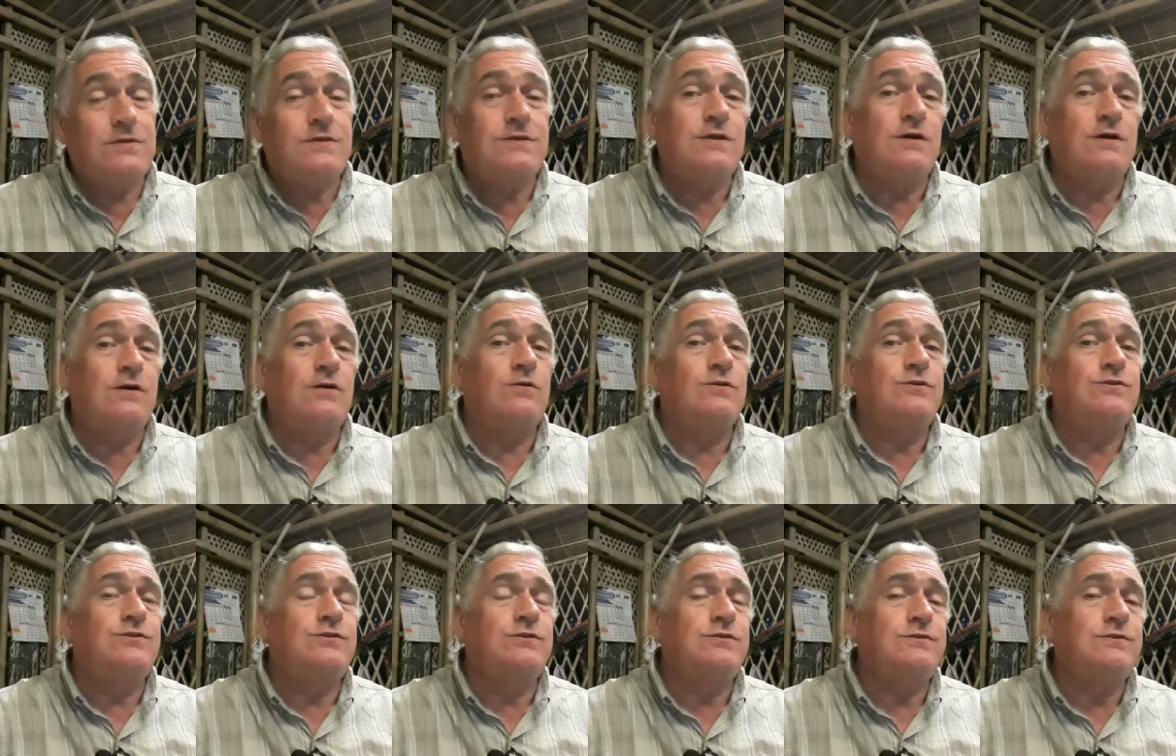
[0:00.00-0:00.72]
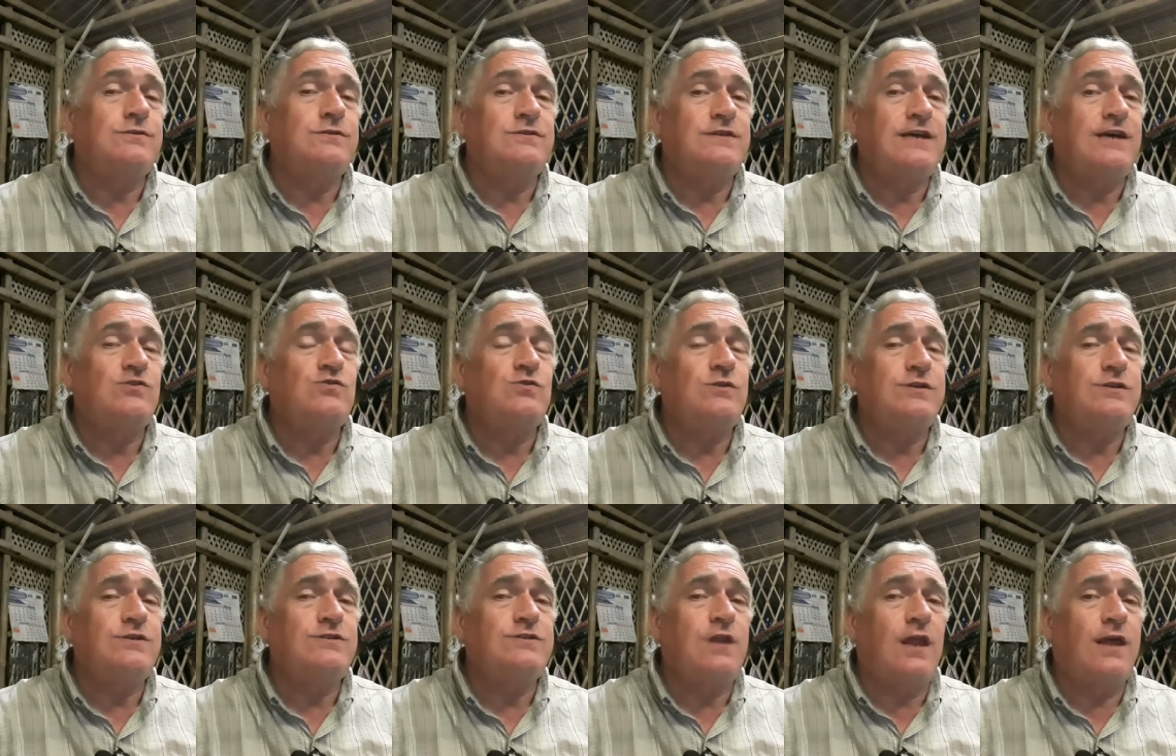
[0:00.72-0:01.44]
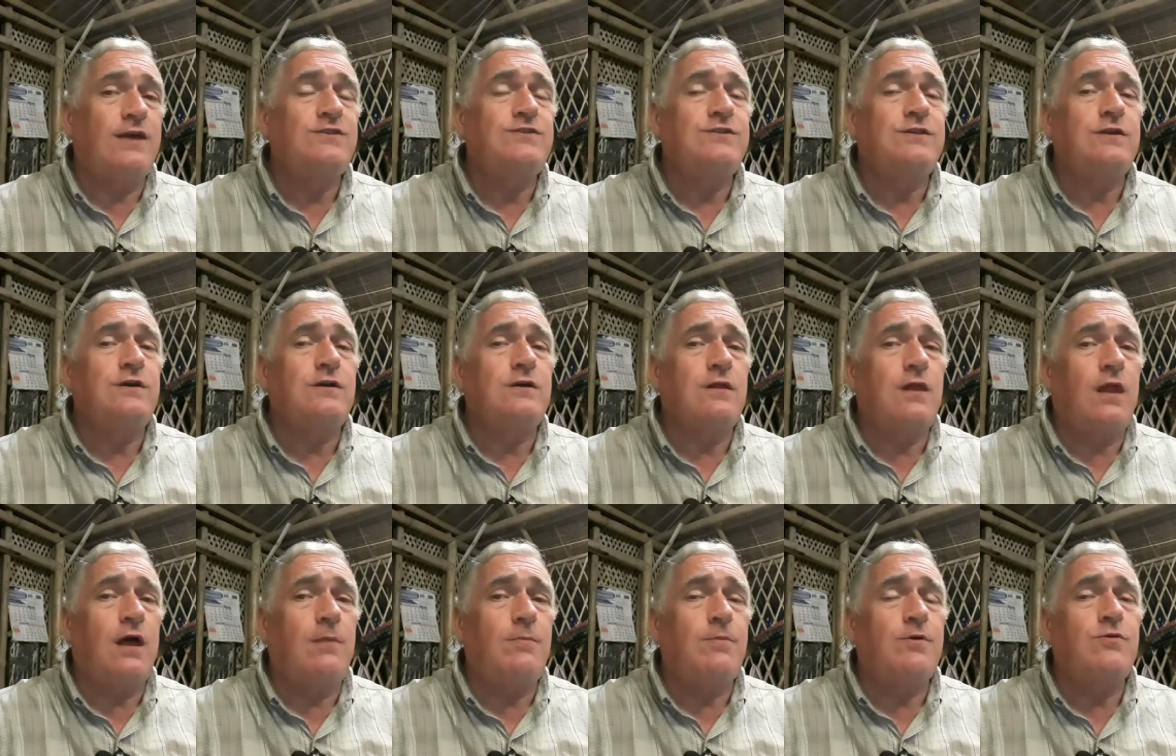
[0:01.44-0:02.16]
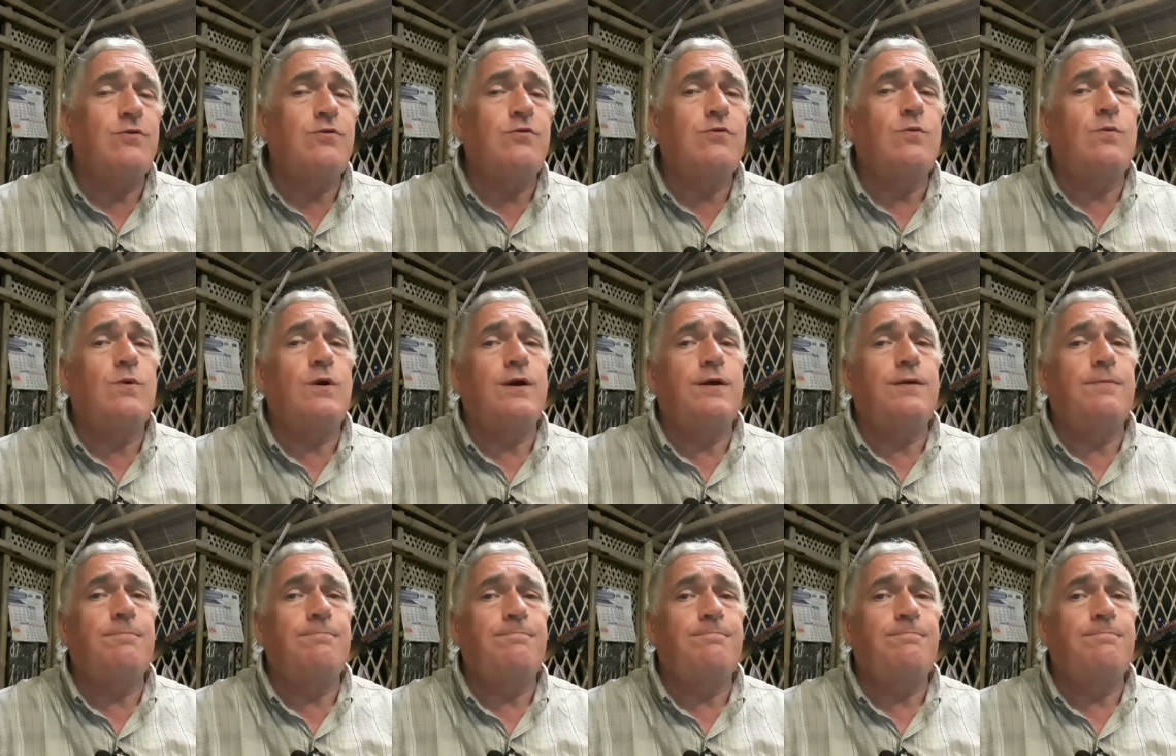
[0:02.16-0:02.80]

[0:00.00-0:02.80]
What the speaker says: So it's less than a kilometer away.